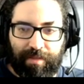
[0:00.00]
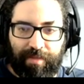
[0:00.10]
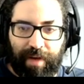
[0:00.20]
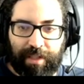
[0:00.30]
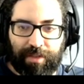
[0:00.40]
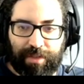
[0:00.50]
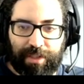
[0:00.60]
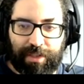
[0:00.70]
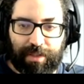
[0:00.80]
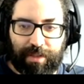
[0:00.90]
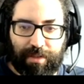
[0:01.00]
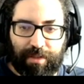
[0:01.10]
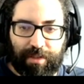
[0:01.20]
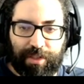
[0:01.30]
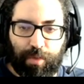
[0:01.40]
divisors
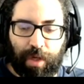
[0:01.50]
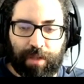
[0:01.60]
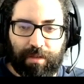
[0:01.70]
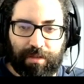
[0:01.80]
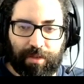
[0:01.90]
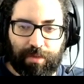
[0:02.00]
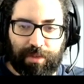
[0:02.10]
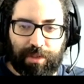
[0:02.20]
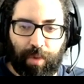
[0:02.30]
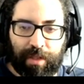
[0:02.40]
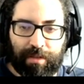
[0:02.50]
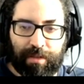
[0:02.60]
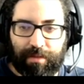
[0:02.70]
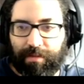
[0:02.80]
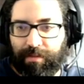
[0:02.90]
C1. So C1,
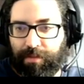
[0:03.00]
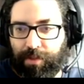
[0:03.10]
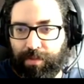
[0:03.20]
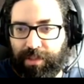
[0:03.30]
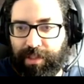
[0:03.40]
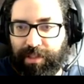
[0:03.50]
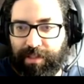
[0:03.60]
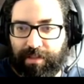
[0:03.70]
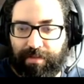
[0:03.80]
so C is